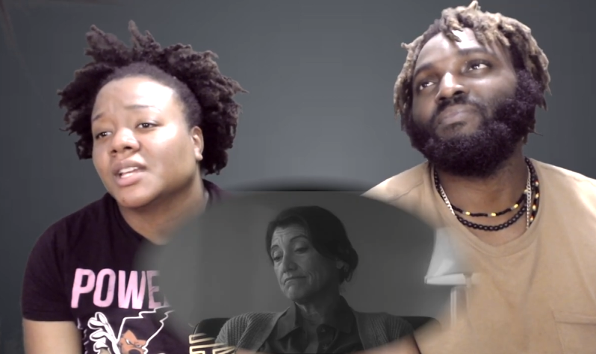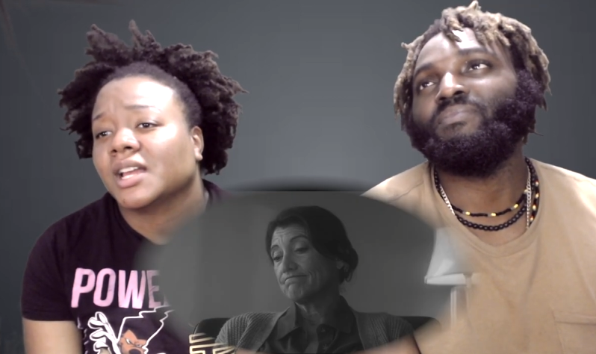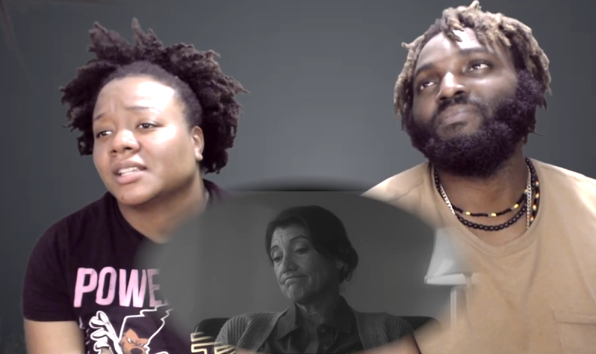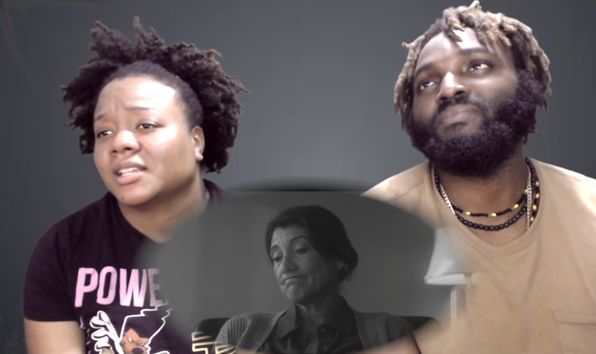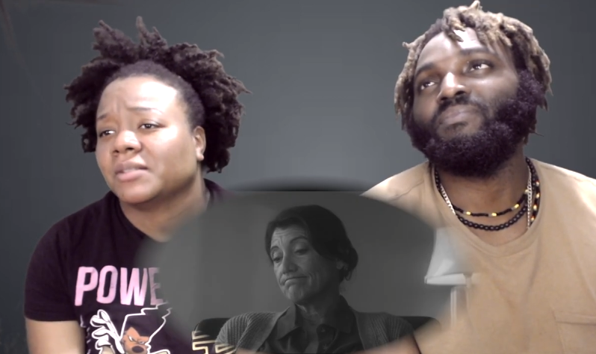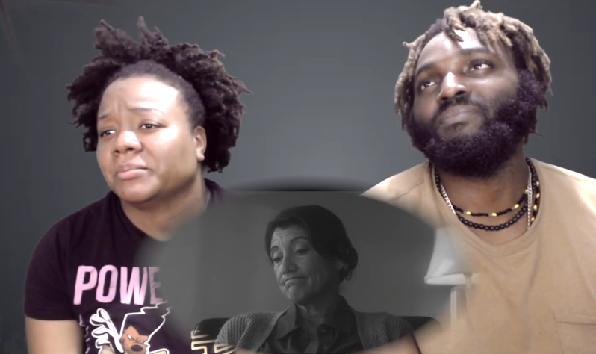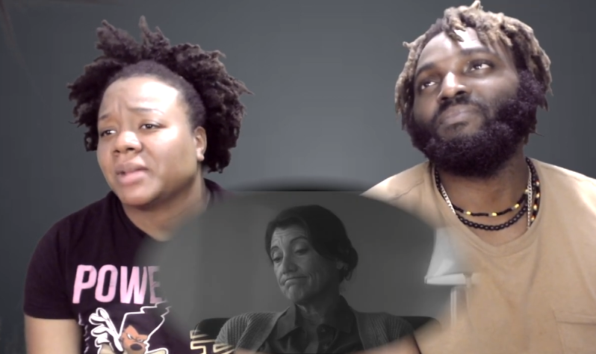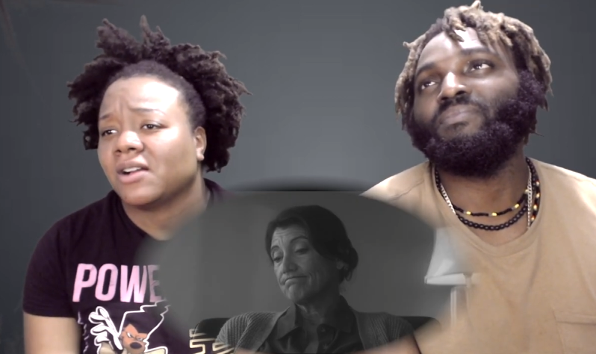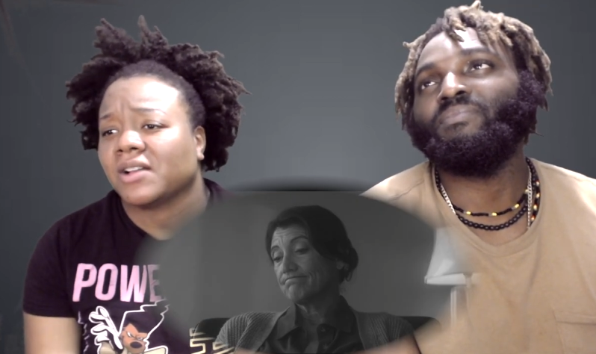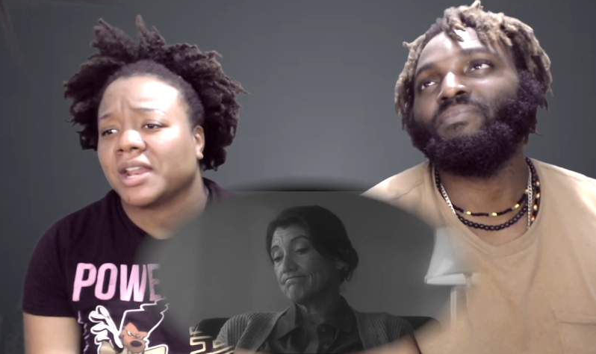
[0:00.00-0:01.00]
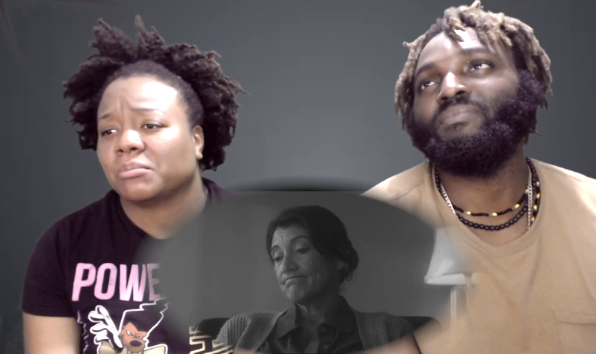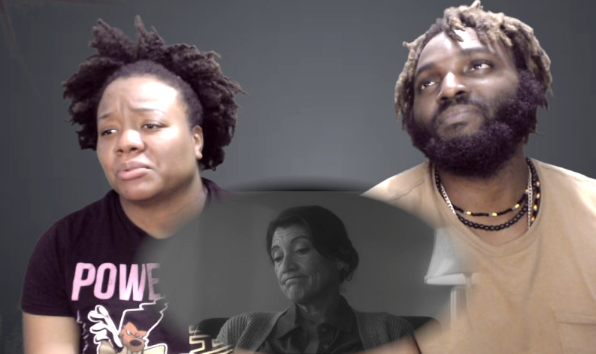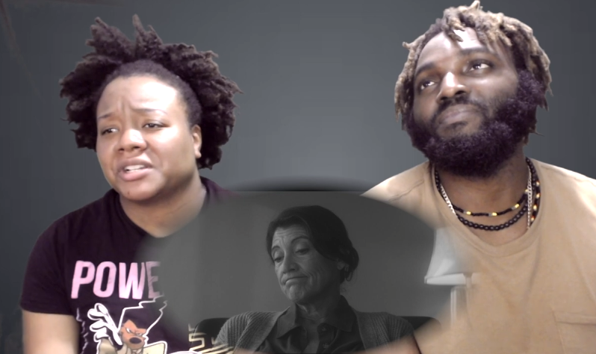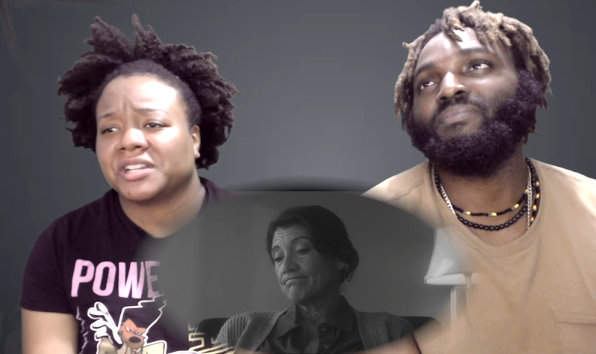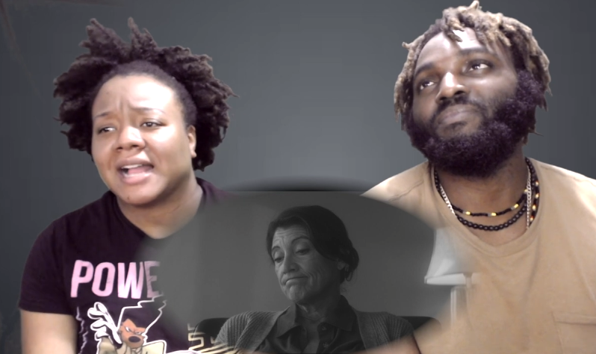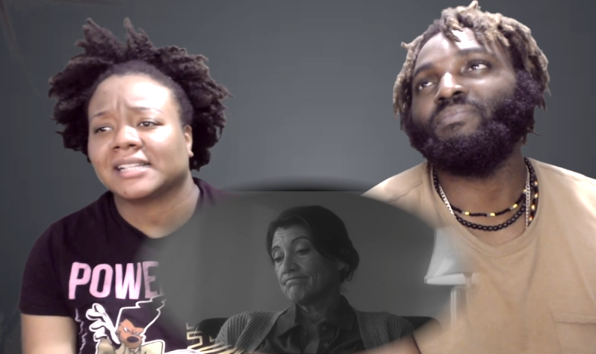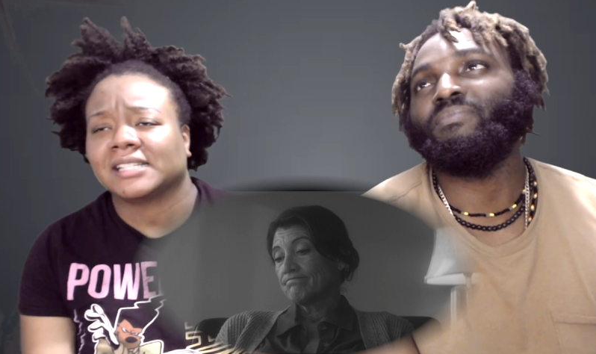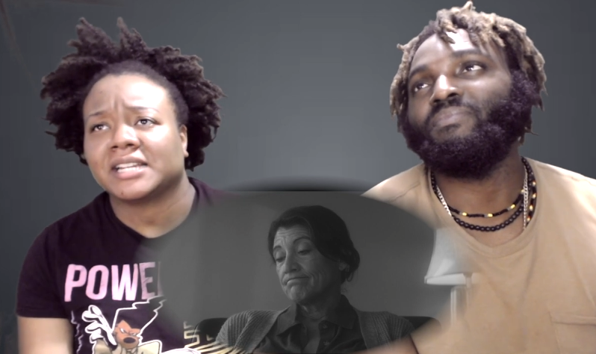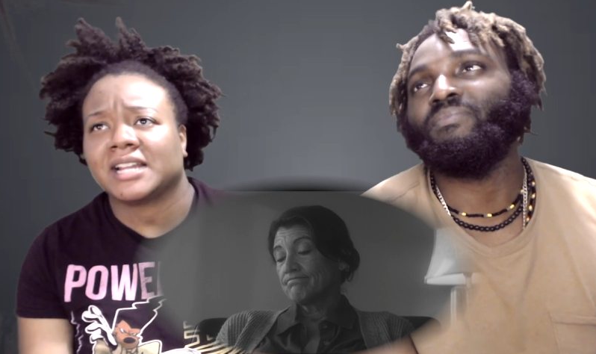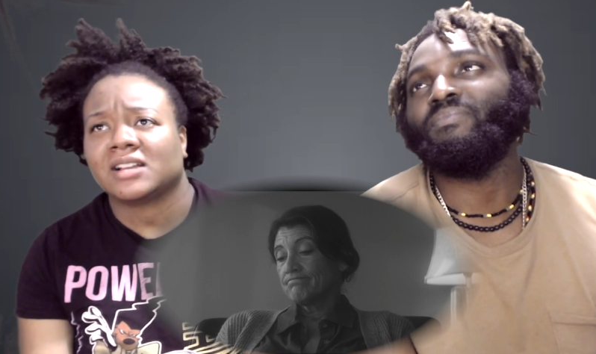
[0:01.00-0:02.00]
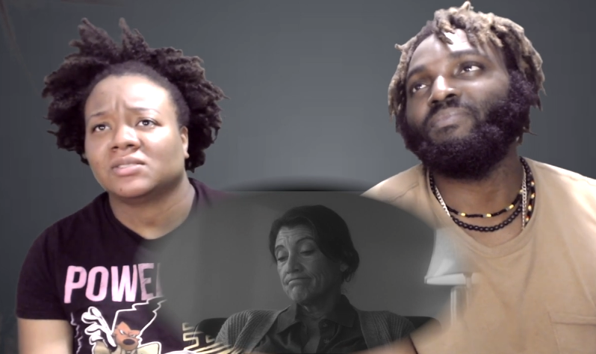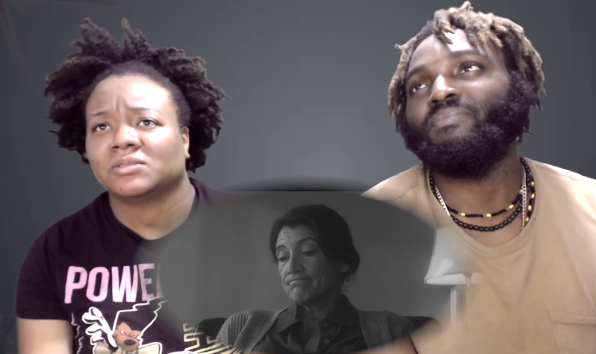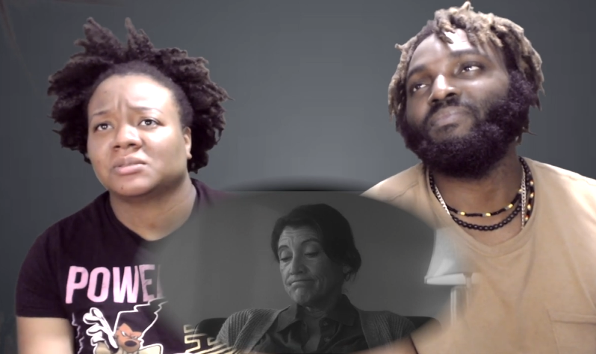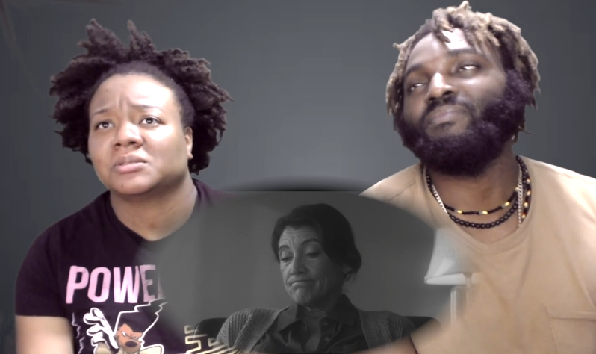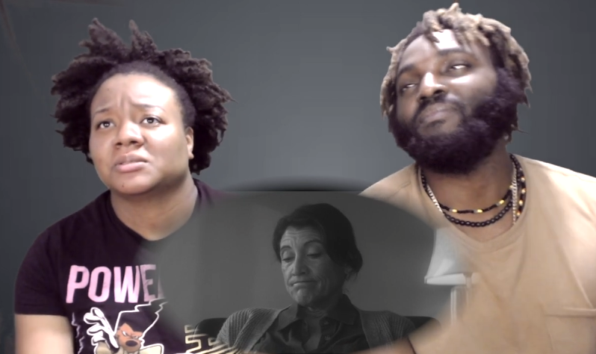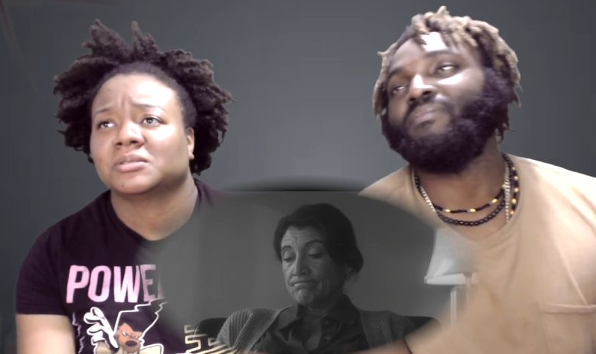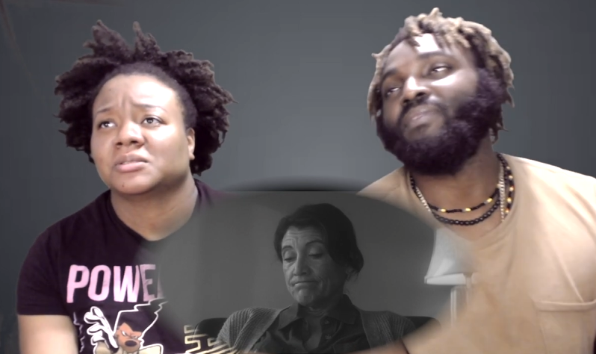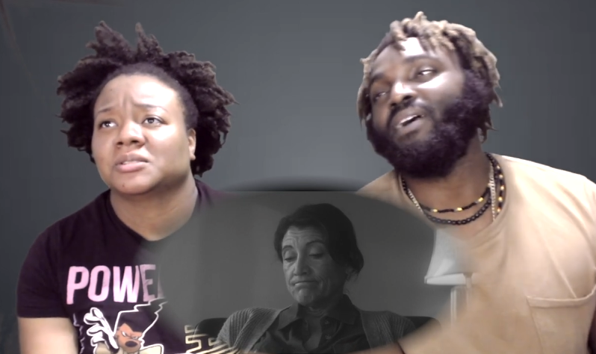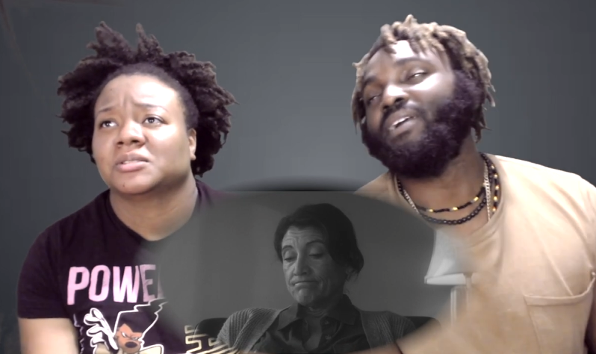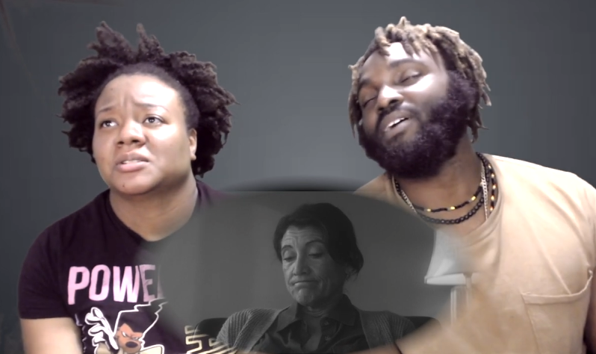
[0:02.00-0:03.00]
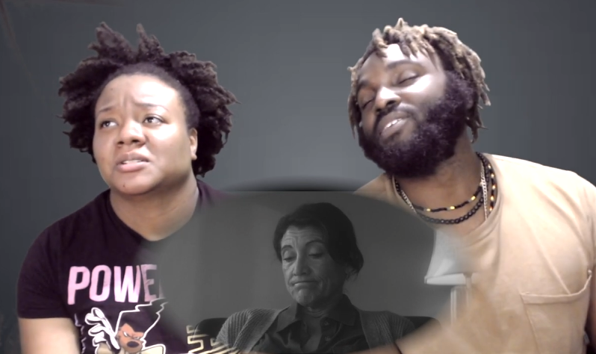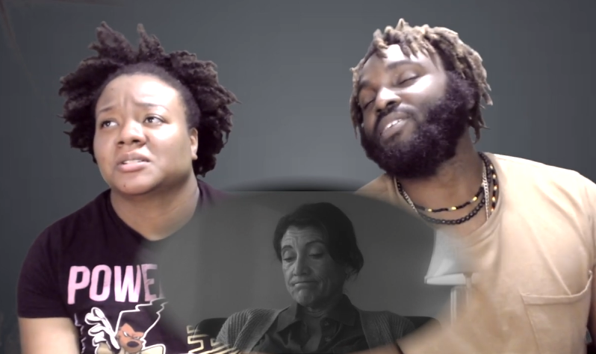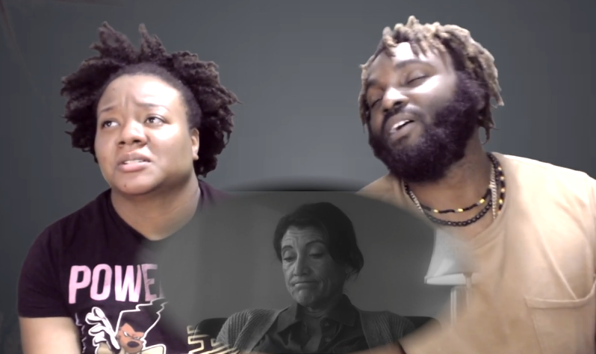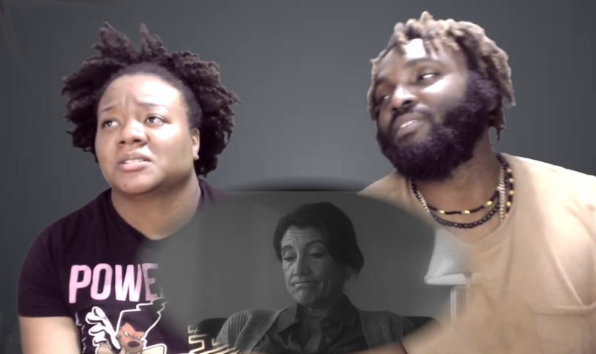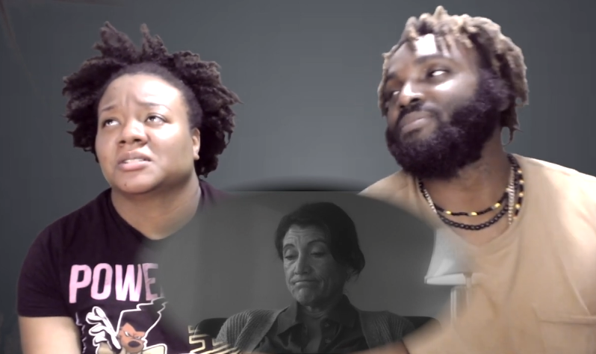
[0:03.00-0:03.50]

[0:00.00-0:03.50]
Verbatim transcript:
Speaker 1: You somehow got a British accent now?
Speaker 2: Yes, sir.